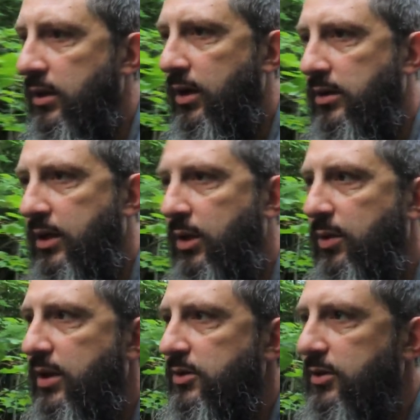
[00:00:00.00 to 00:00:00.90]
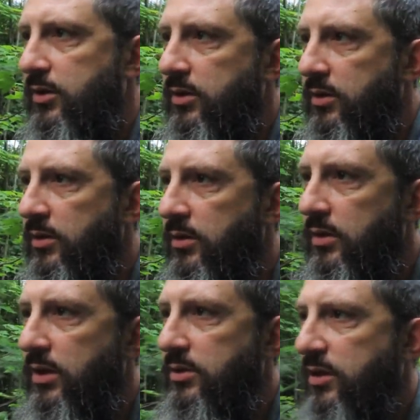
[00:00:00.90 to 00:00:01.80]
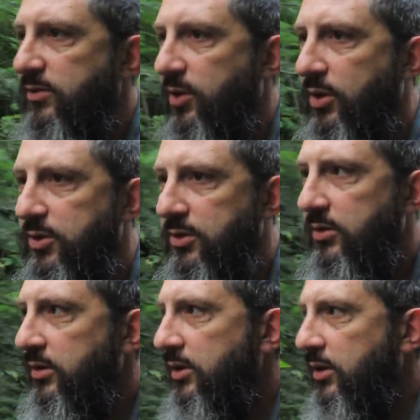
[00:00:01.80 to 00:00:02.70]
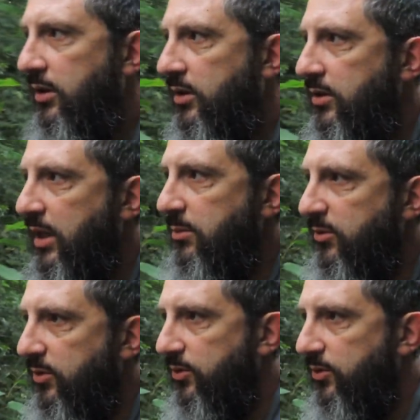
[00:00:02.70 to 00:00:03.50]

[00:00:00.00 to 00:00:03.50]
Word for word: Uh, Yahweh is a is a false name of